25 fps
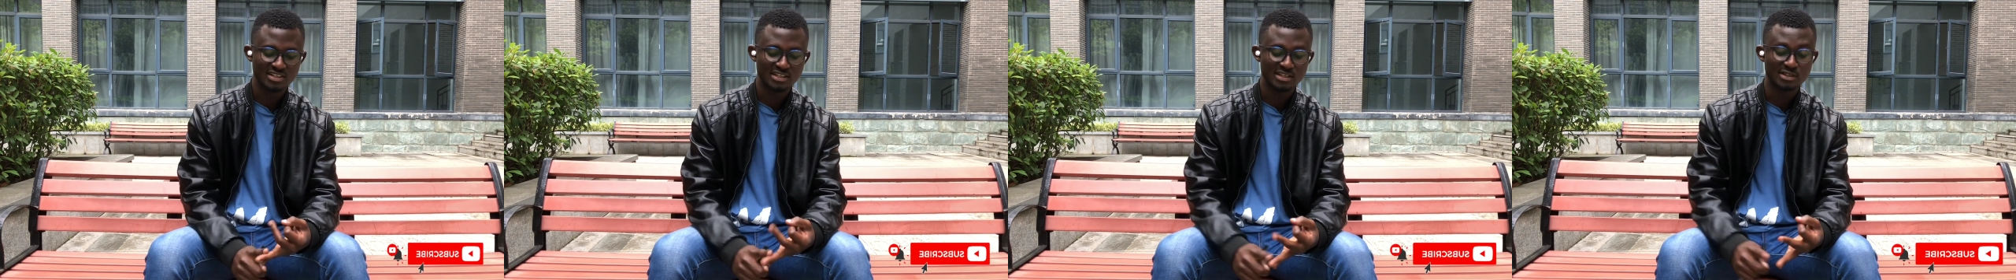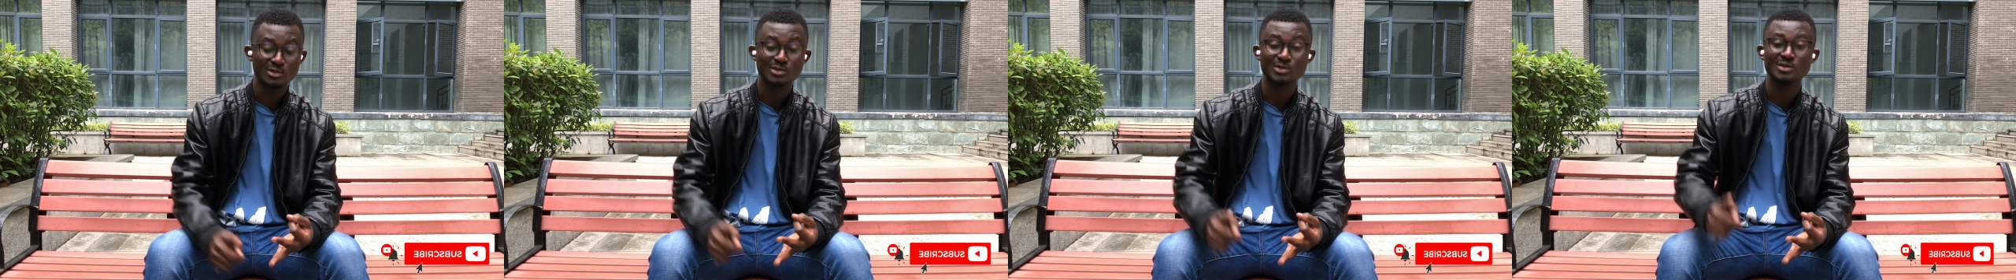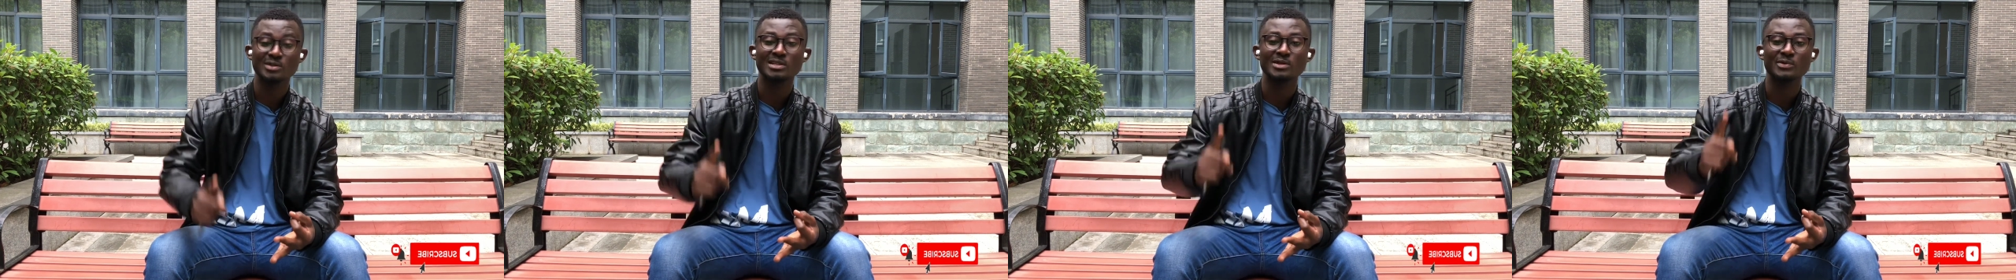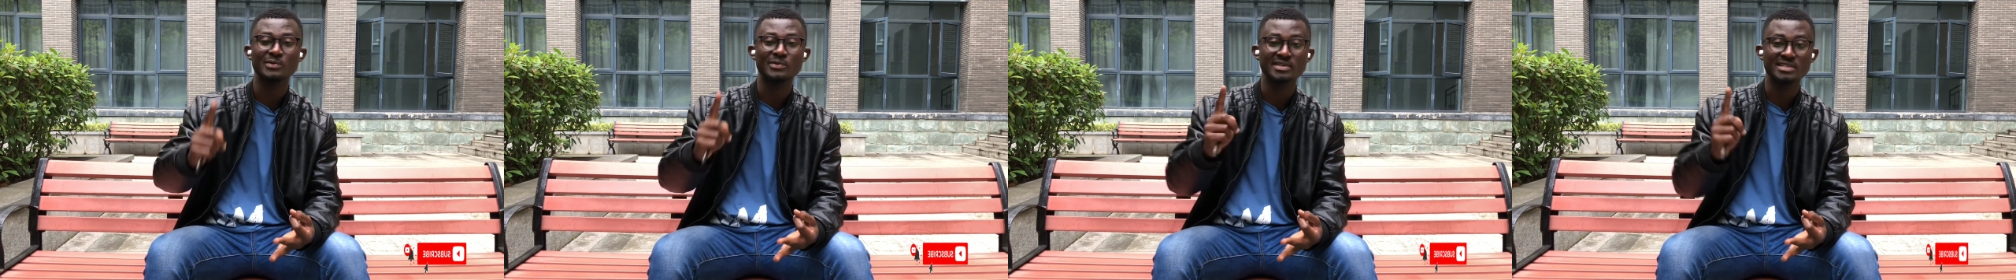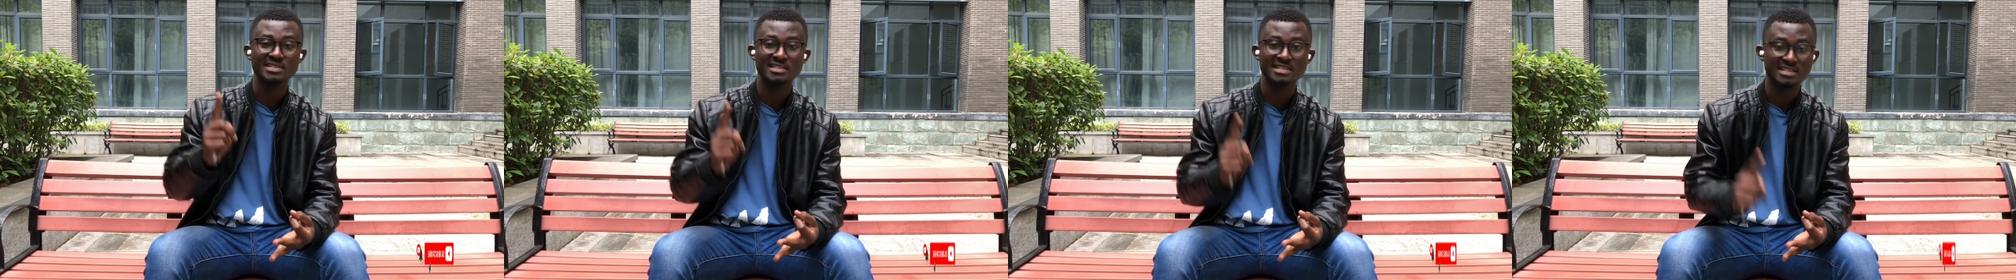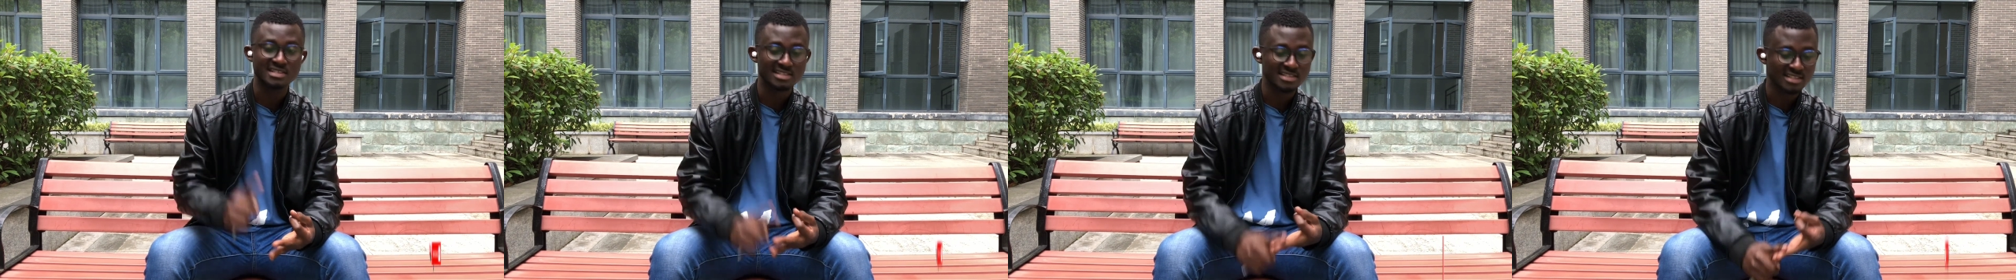insulin
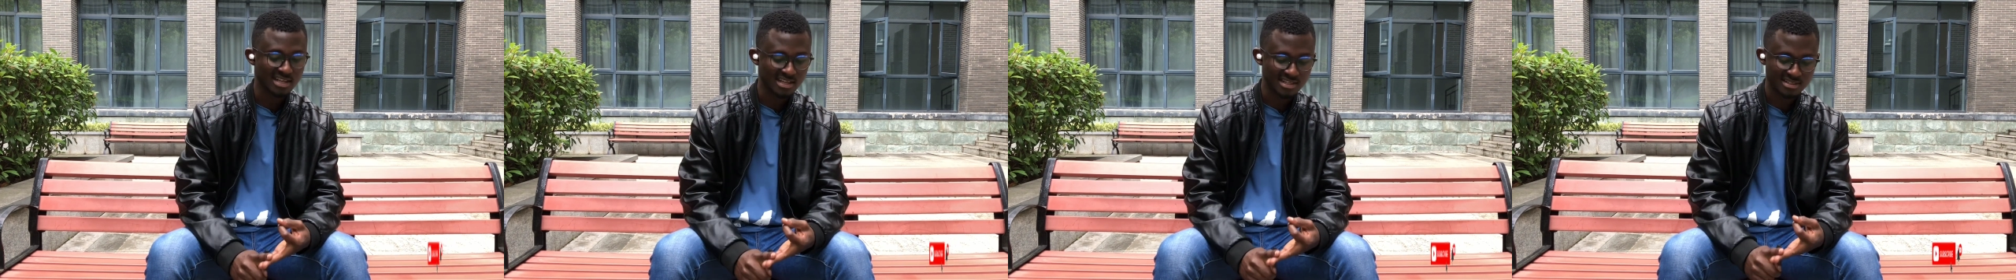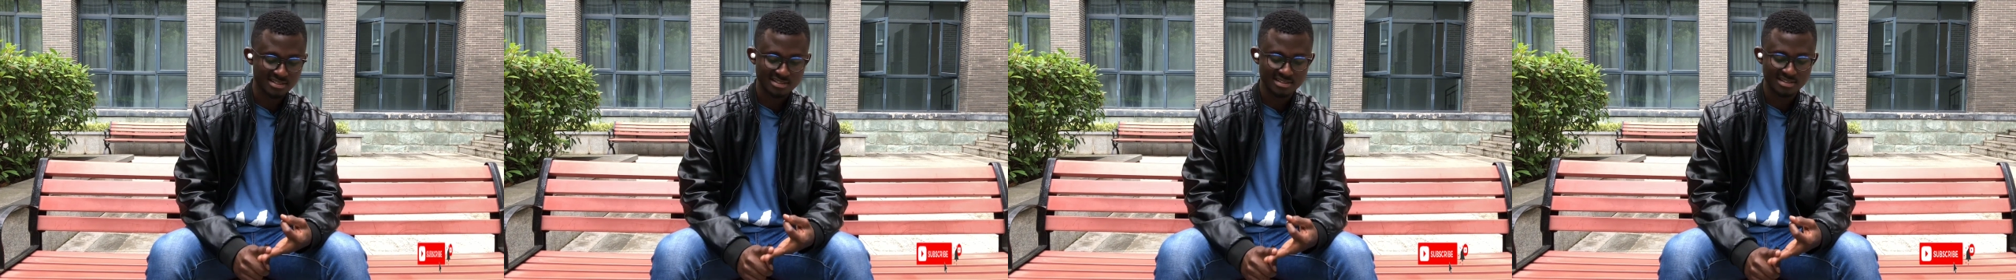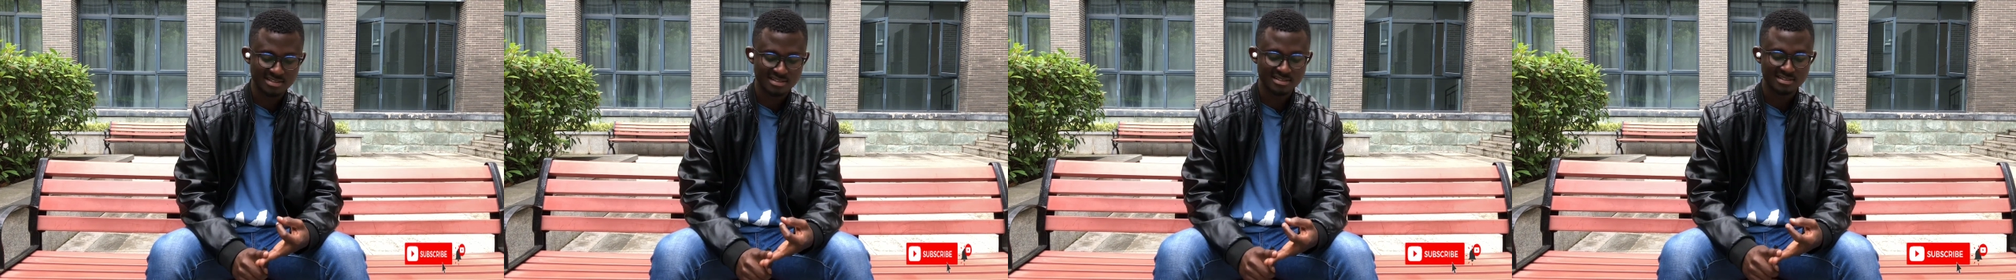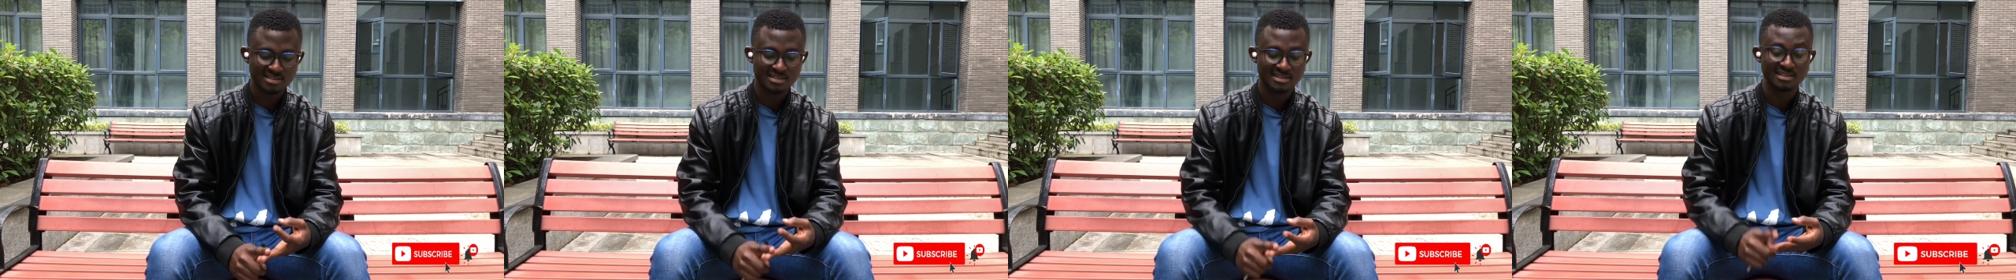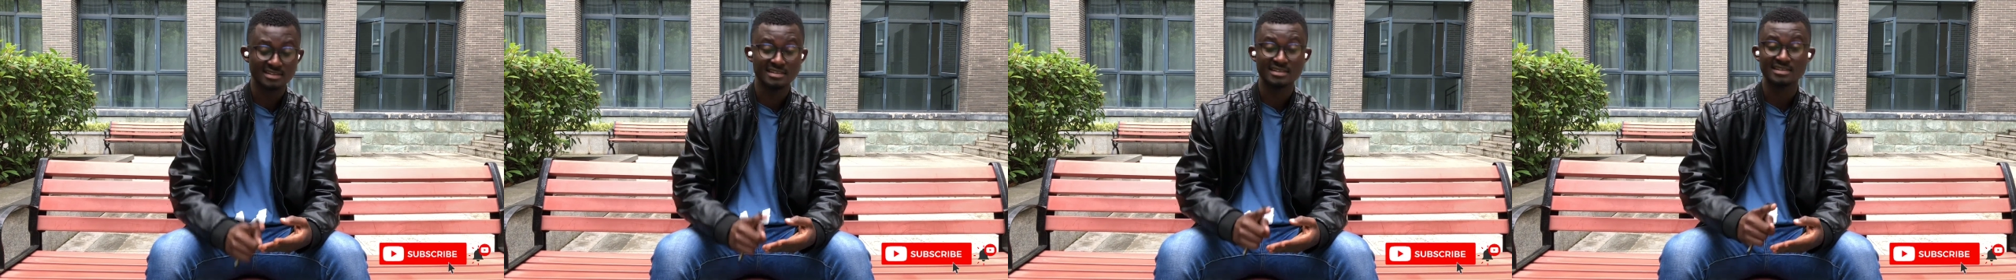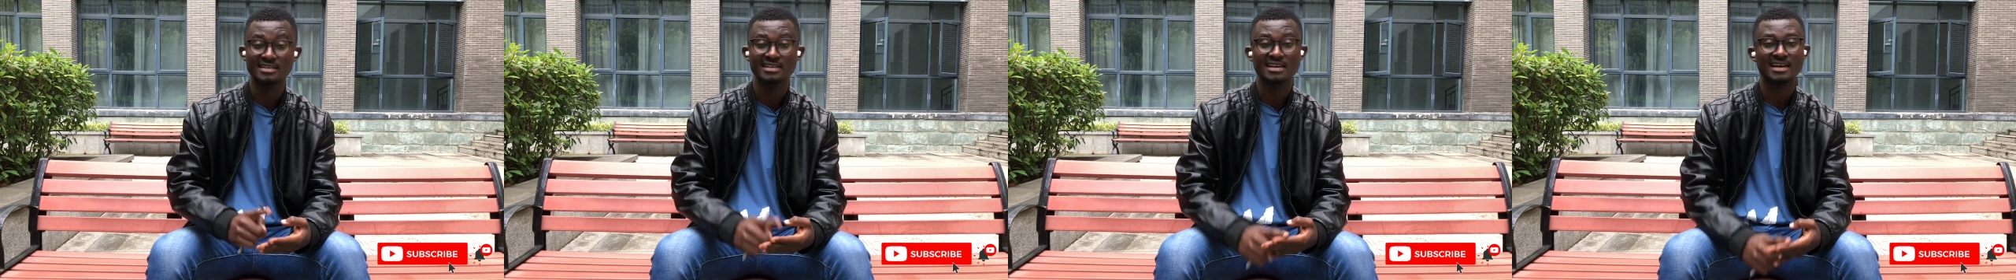resistance,
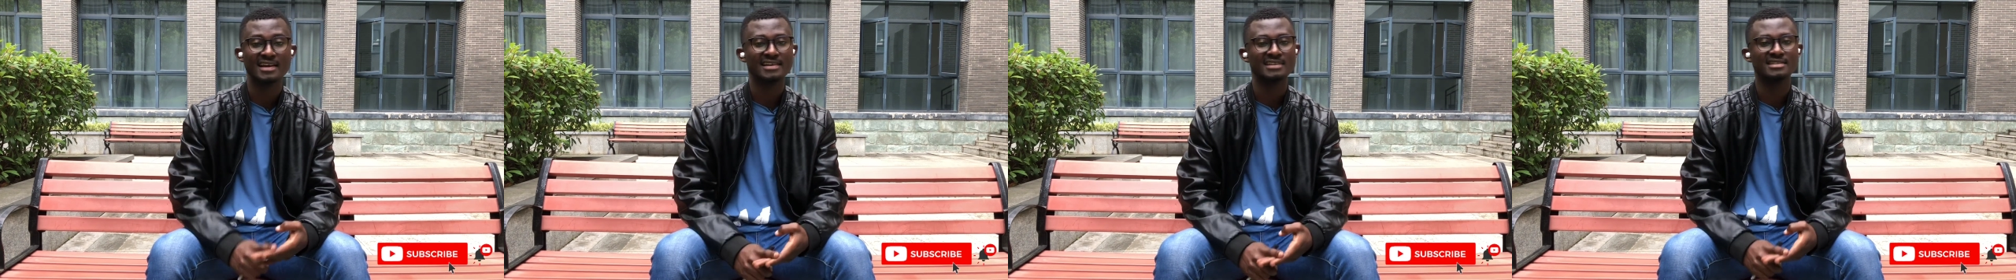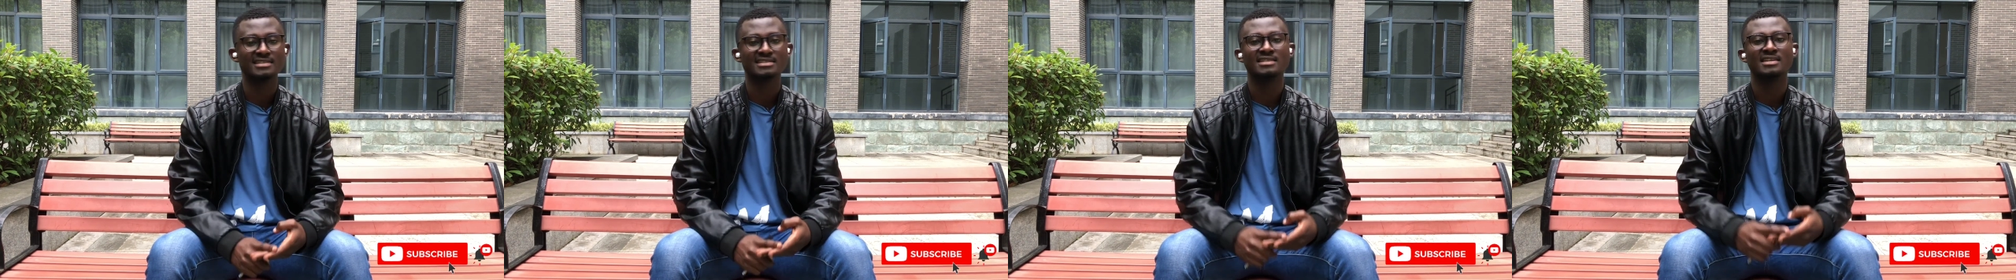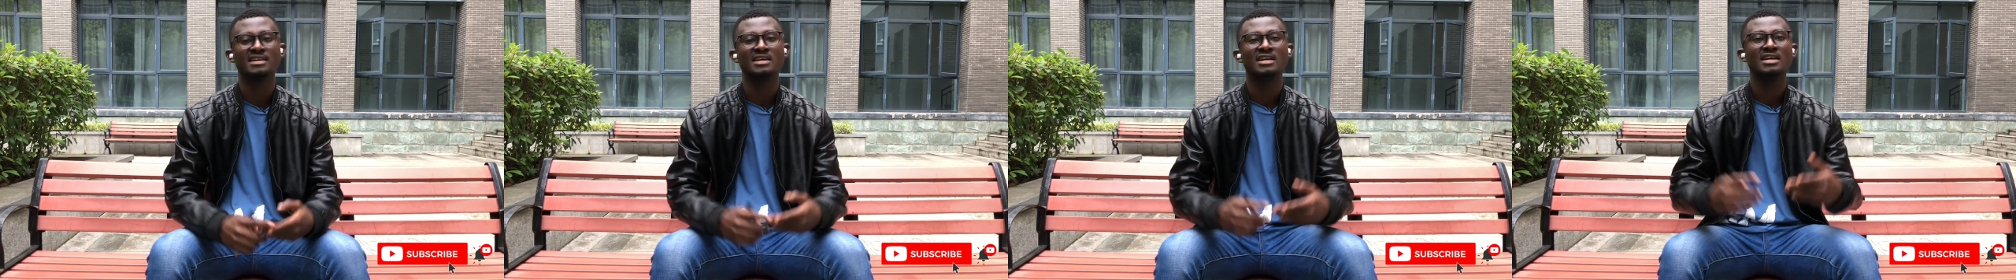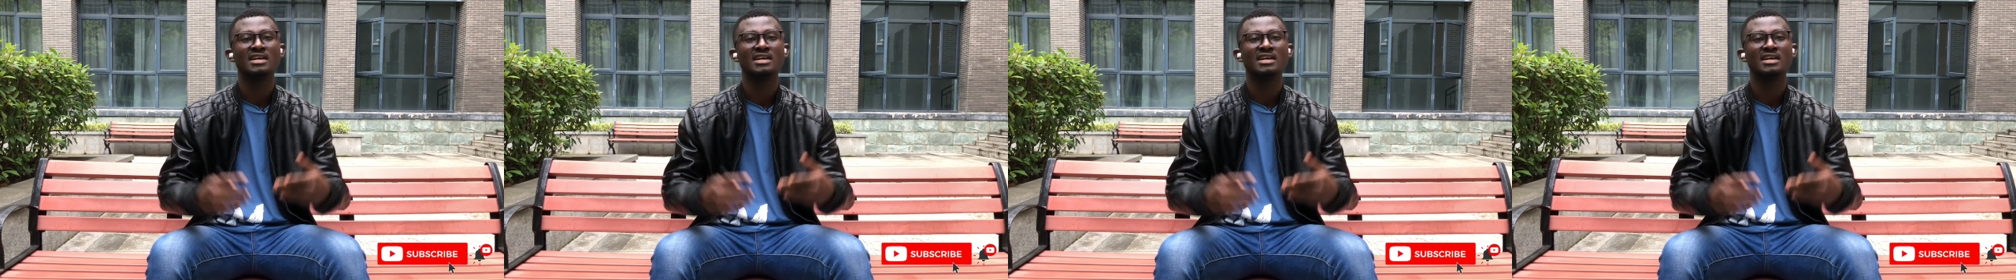and the diet.